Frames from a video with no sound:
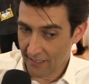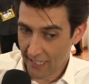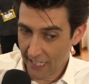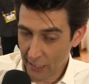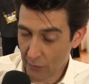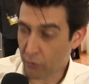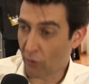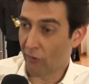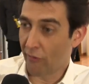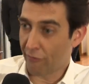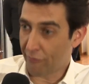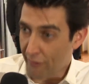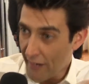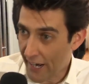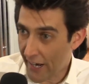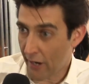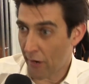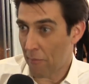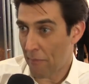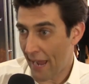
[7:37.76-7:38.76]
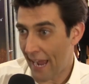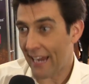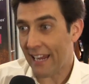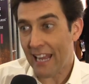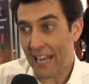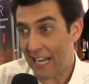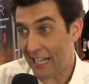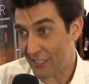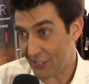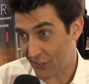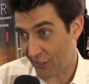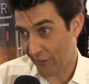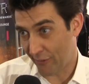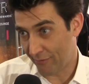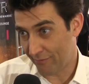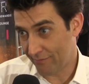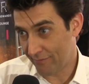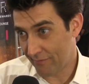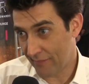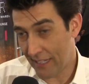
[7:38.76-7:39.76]
it will fire back at you
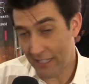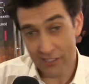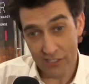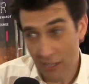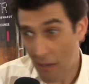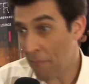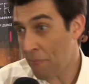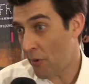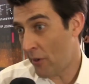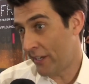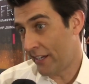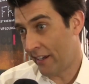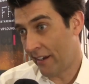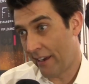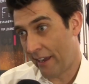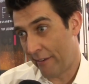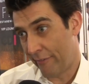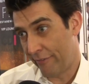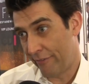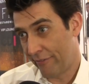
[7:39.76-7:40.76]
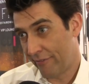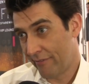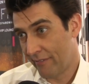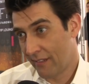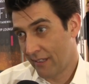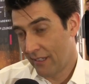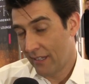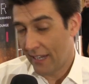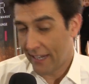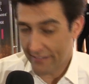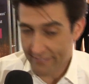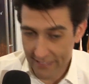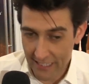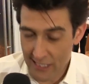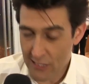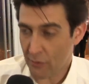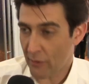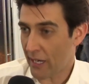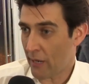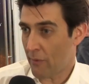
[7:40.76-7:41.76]
at some point in life. And
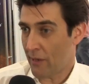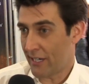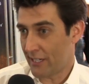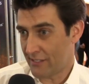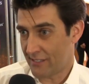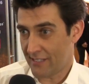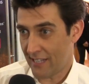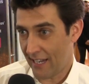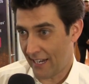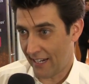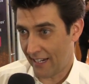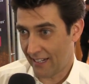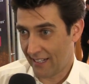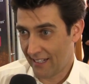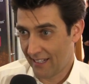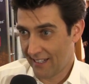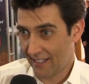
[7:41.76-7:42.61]
that's what I want to say.